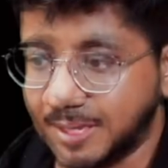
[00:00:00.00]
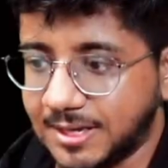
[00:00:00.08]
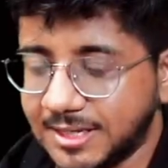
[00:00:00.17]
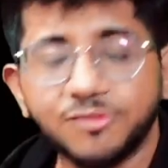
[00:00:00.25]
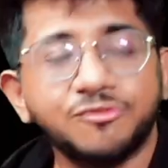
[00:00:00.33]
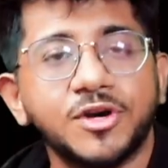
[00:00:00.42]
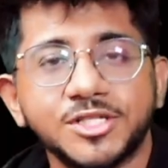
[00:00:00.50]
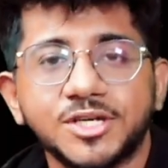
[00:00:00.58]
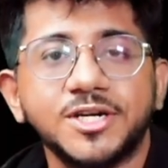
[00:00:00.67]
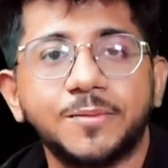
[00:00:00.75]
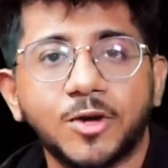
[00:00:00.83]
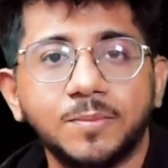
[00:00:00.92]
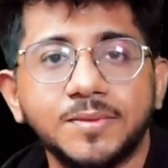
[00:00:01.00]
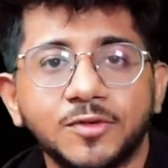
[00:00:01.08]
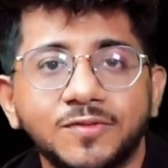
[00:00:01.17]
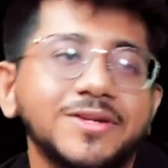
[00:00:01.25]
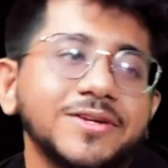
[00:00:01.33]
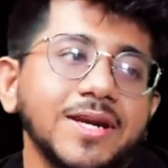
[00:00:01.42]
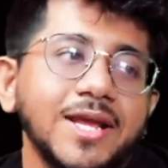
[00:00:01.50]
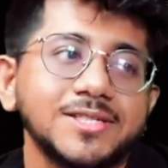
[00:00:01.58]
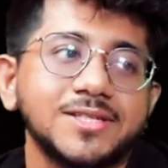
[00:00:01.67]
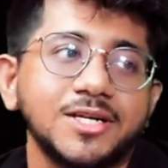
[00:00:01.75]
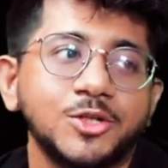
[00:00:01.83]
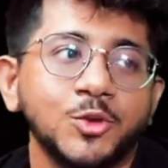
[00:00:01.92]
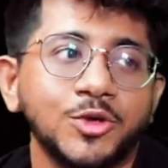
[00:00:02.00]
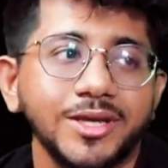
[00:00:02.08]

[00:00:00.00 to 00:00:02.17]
In the first 100 problem, you will realize that your